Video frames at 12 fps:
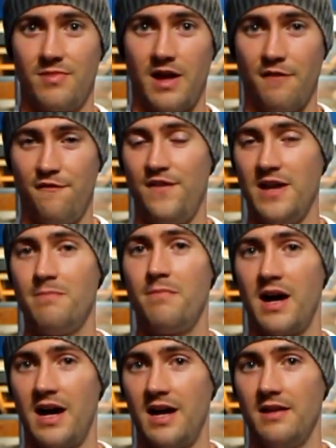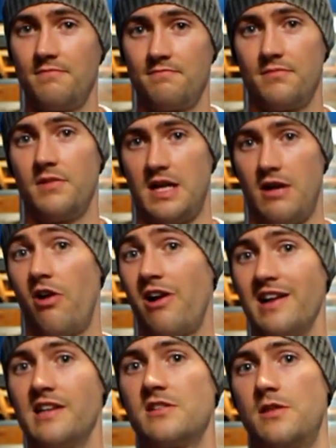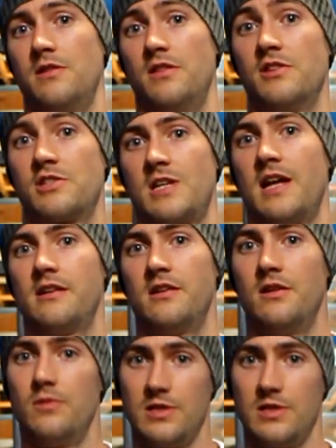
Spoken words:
a thin bar, or at least the standard,